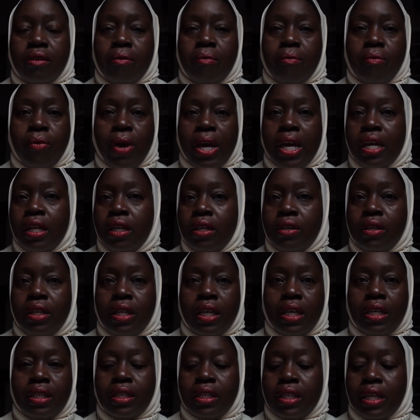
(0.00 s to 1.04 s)
regular
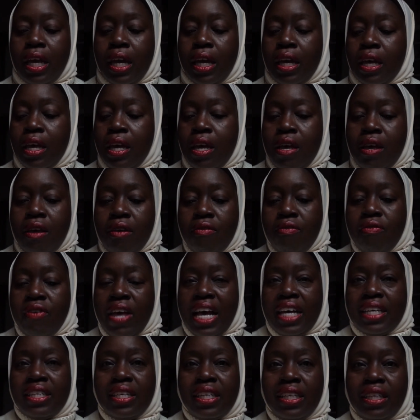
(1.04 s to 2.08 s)
things like
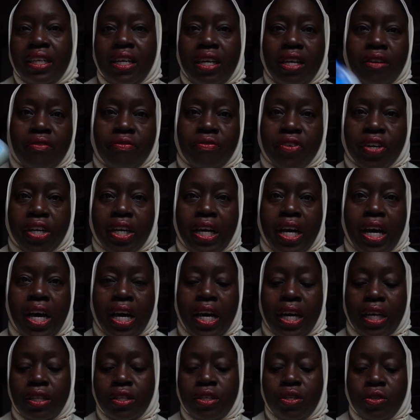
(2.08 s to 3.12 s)
Vaseline for
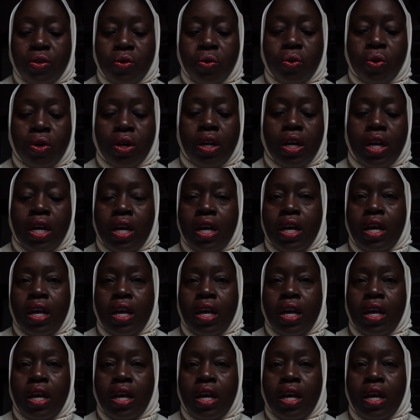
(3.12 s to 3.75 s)
cuts, or